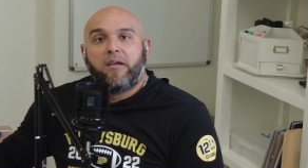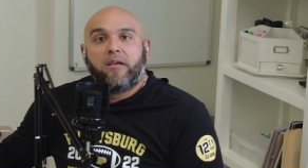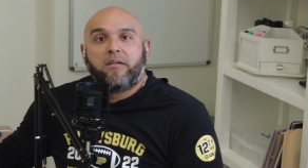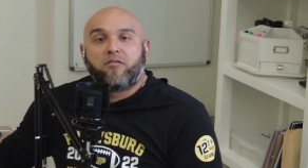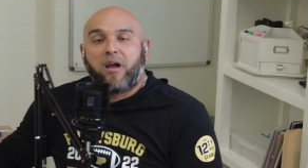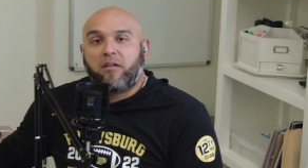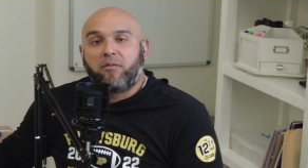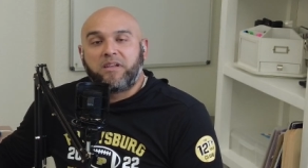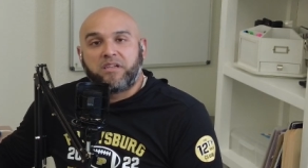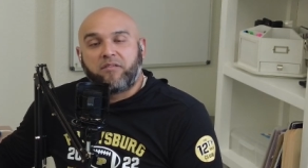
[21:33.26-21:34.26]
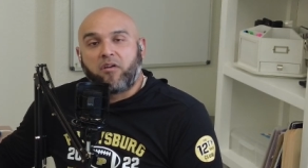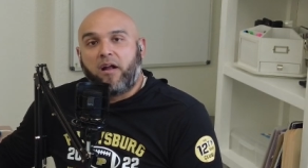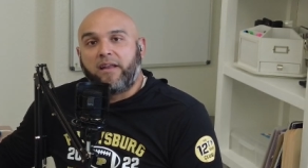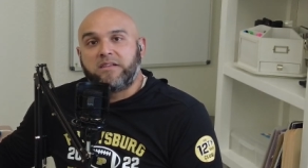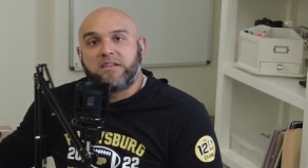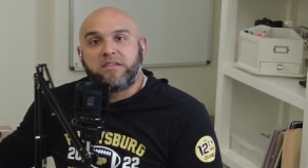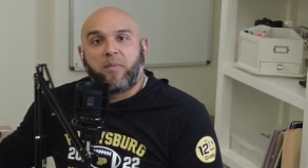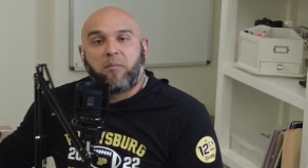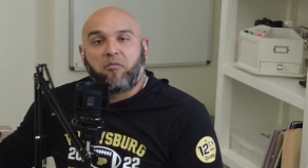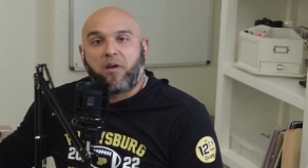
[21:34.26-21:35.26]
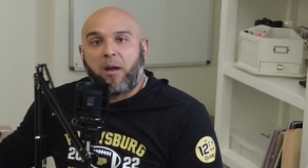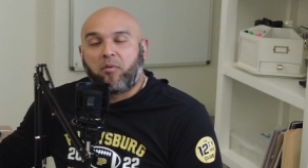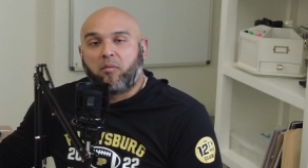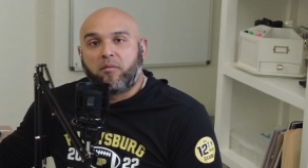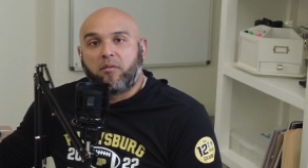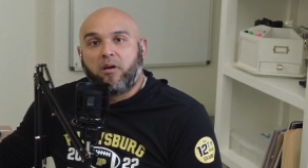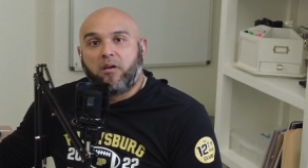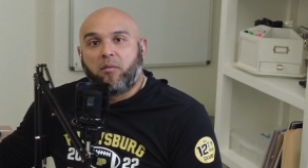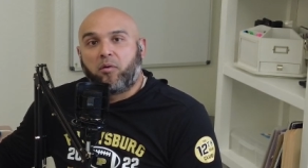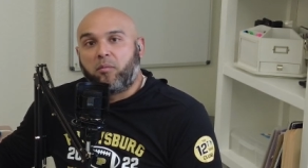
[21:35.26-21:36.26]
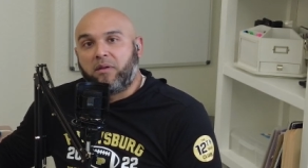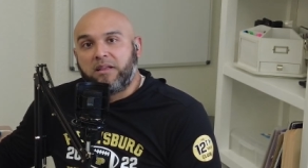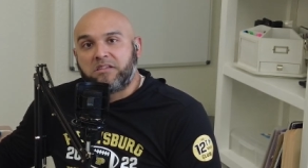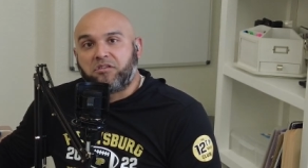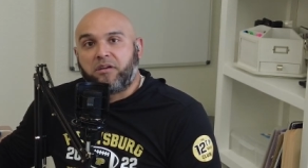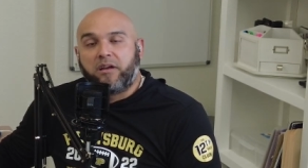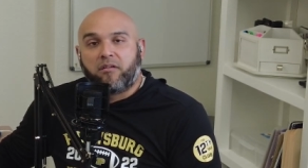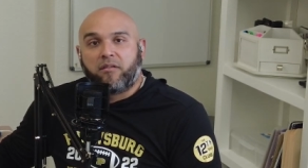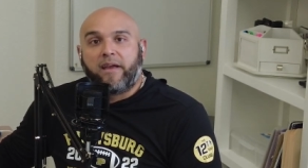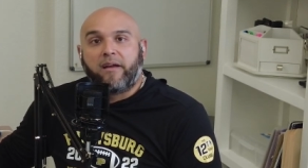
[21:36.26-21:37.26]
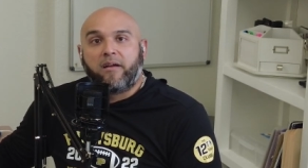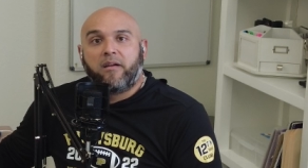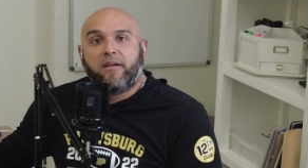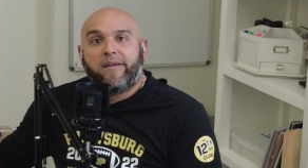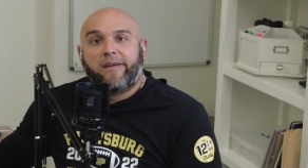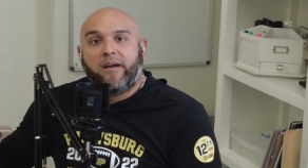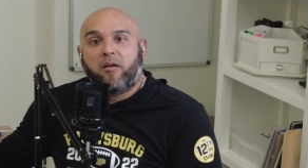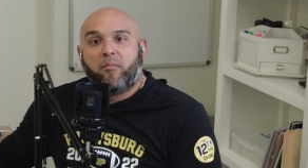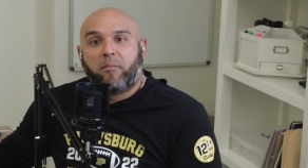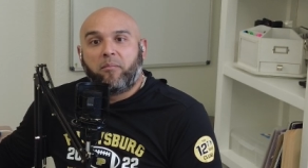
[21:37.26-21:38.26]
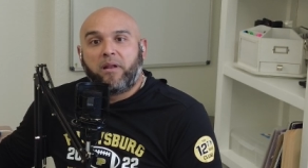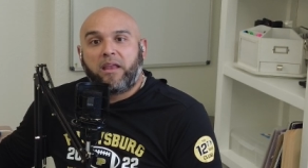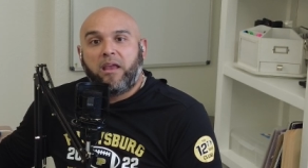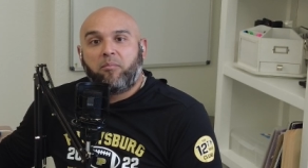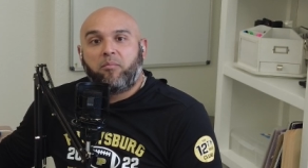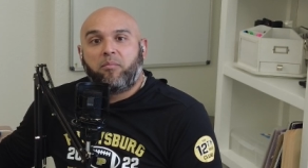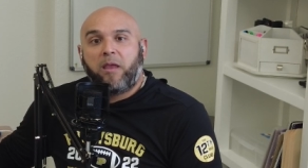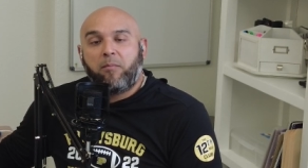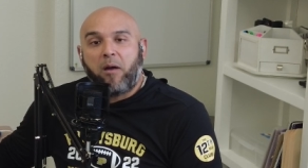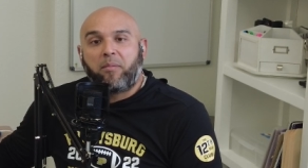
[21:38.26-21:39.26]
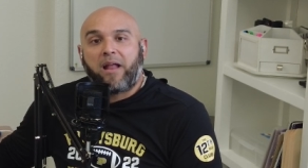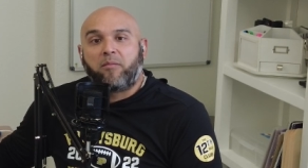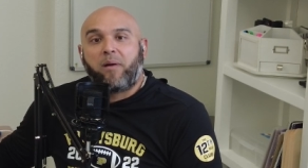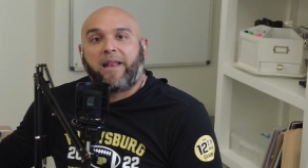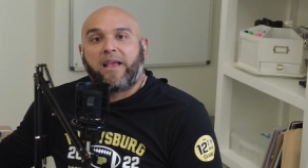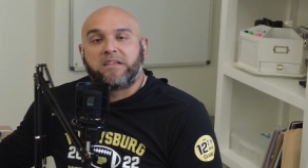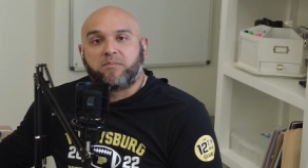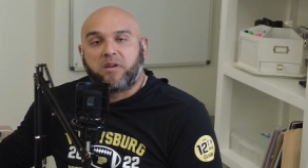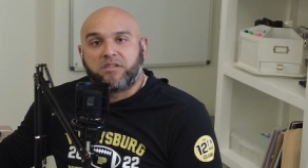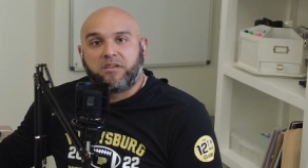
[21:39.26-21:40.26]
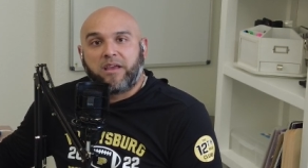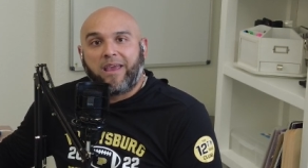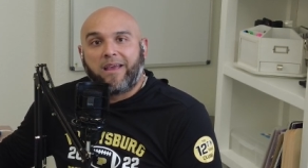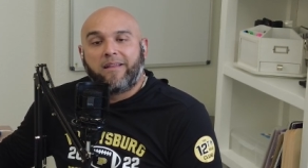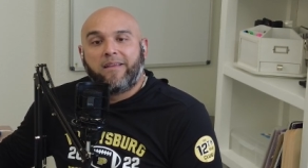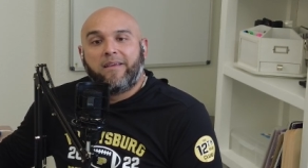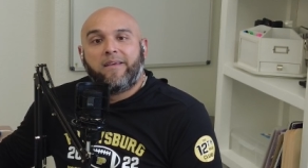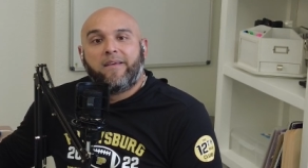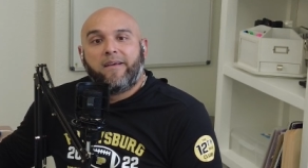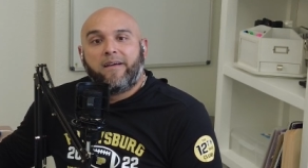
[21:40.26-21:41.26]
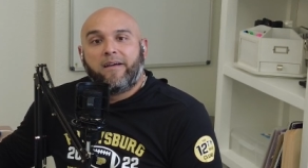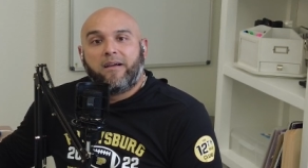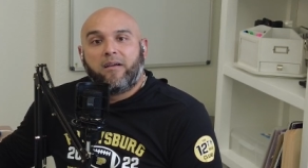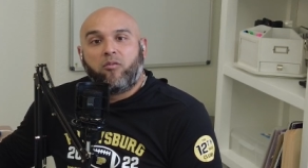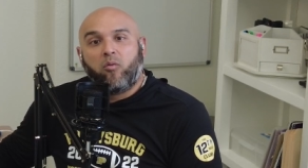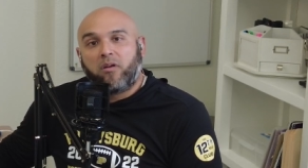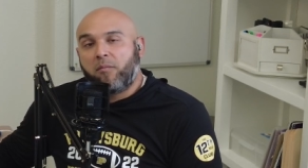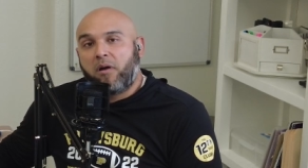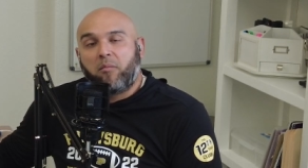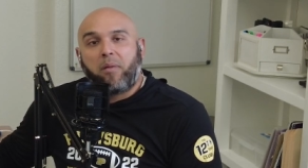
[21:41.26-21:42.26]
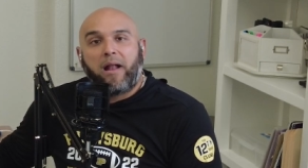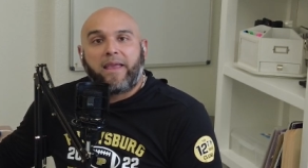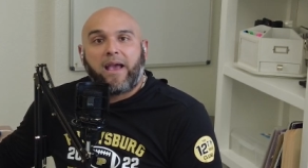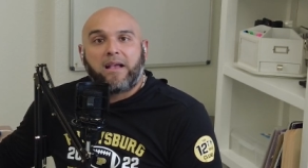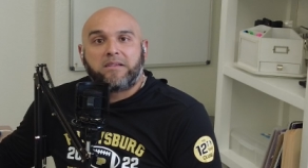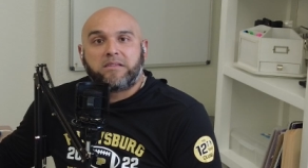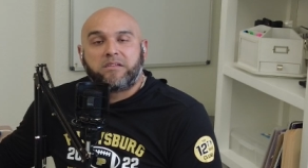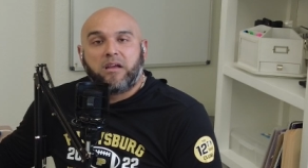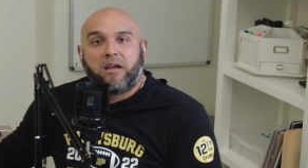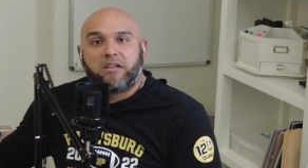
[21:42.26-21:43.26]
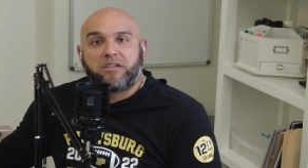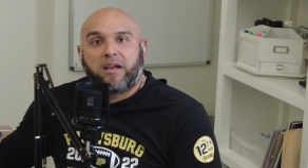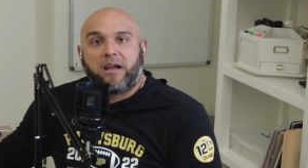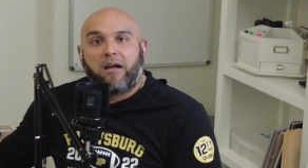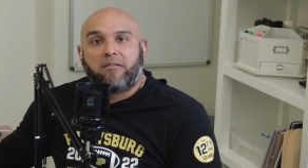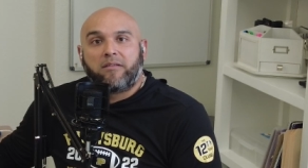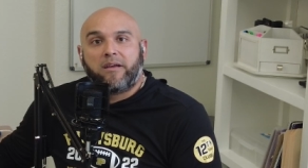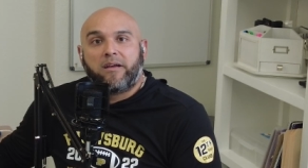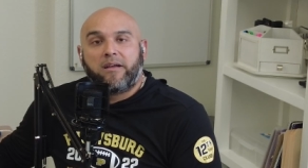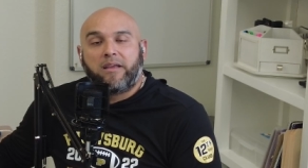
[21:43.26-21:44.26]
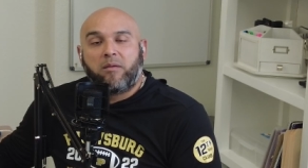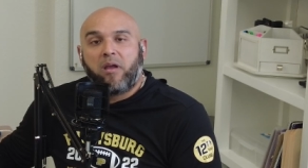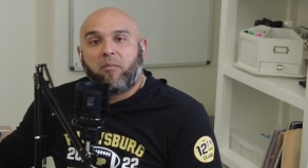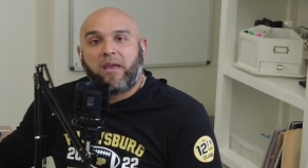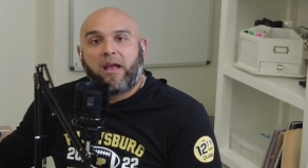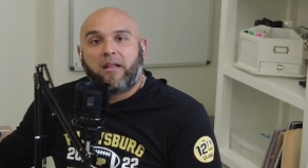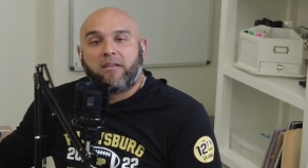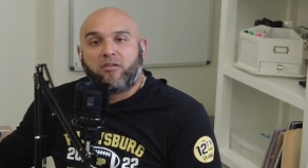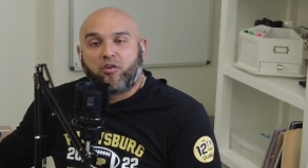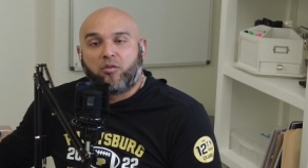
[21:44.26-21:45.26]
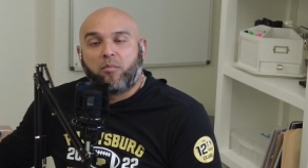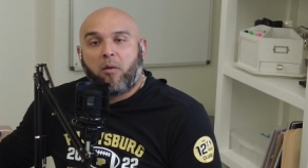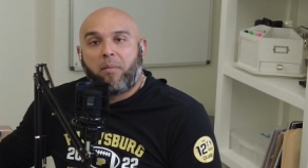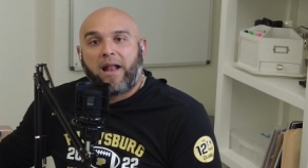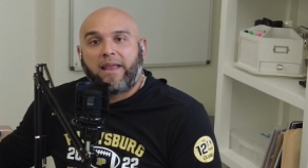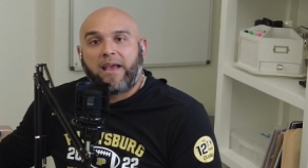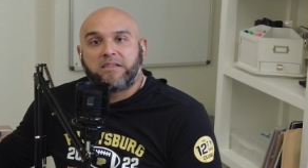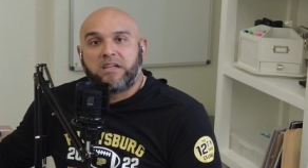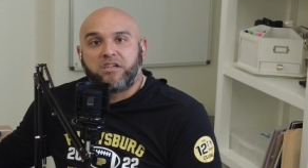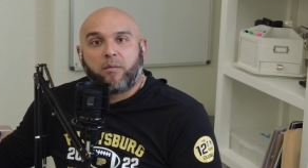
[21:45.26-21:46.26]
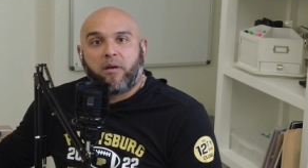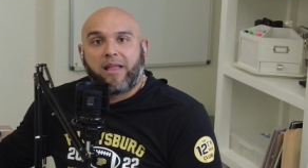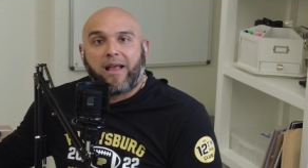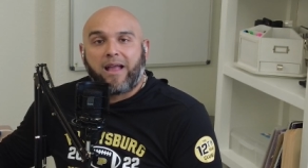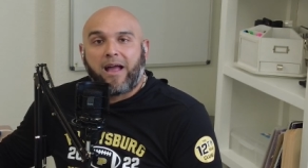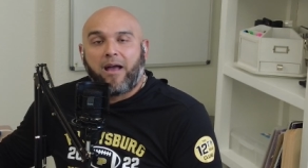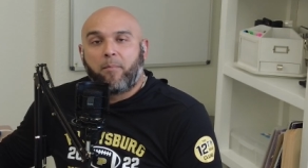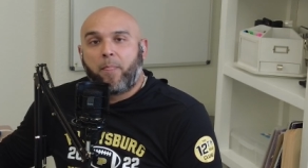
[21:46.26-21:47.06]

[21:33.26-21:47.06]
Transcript: try to reach different audiences, maybe grab permanent, uh, a permanent listener here or there. Uh, but but keep keep helping out the podcast as much as you can. Uh, if you want to come on the podcast, uh, check out, uh, email me at the nerdballpodcast at gmail dot com,